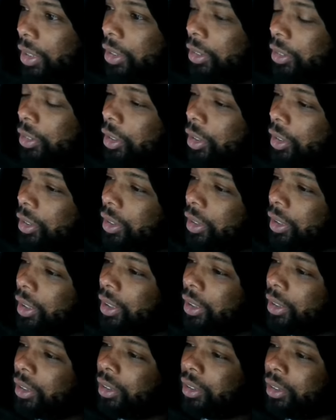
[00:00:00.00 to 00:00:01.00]
and all of
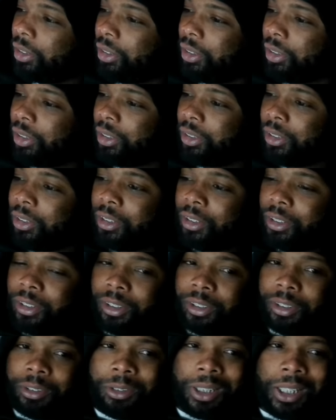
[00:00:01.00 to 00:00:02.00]
that.
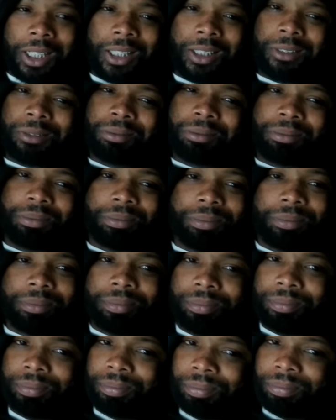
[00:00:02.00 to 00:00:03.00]
You got
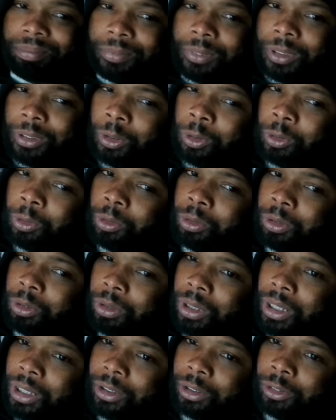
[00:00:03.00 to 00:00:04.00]
the little,
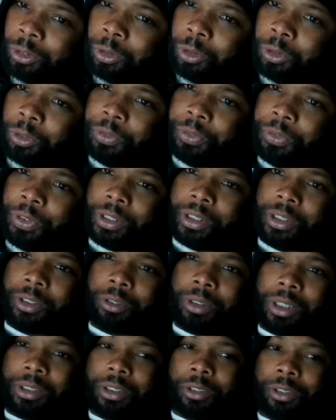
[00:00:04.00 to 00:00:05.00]
you got the little fucking,
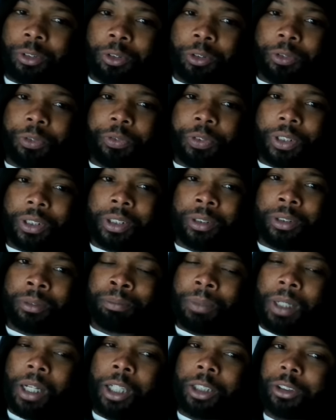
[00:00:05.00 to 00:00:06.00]
you got the little
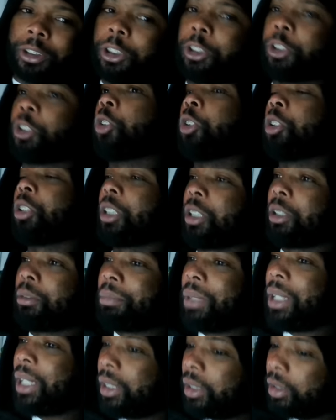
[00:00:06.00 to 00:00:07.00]
fucking ugly John in the
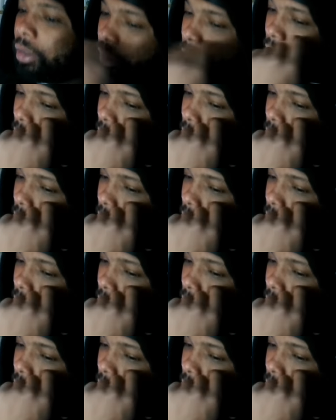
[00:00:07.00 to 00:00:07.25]
back.